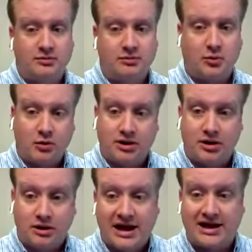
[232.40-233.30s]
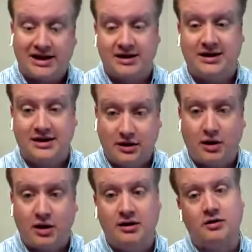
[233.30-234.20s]
more than likely than
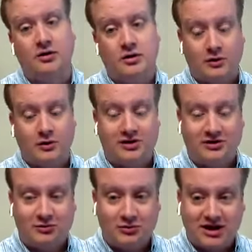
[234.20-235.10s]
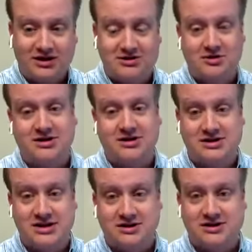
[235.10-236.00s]
not, you're going to register as a
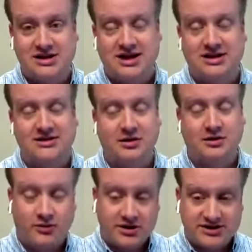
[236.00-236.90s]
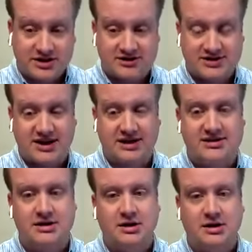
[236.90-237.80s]
sales tax with sales
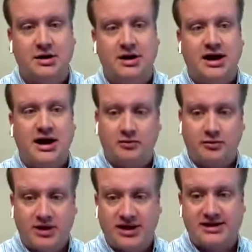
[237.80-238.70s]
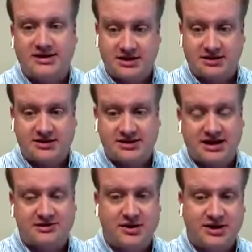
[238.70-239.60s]
tax and remit that sales
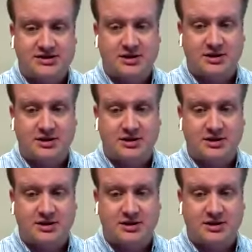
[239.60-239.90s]
tax based